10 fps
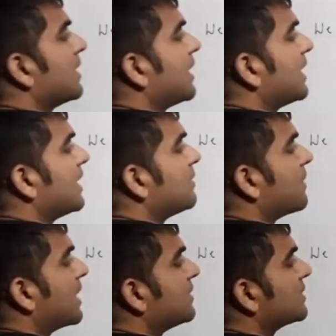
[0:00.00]
n
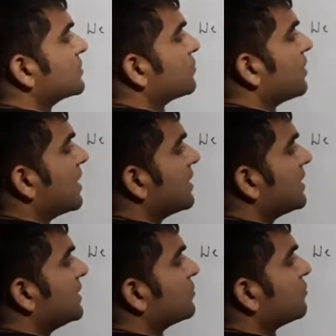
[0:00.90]
minus 1
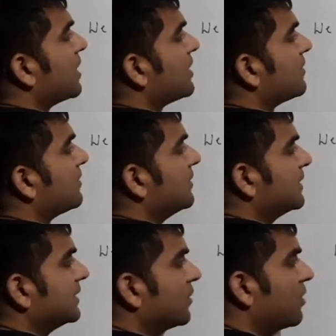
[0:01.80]
into what?
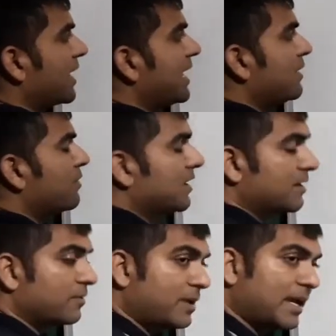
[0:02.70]
D or a1.
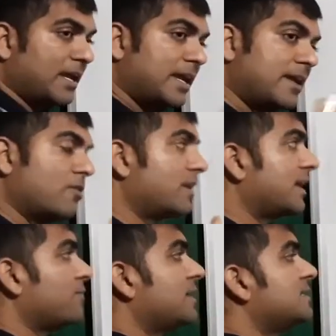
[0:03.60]
Okay, a or
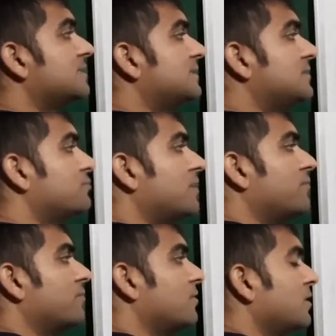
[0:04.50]
a1 is this one.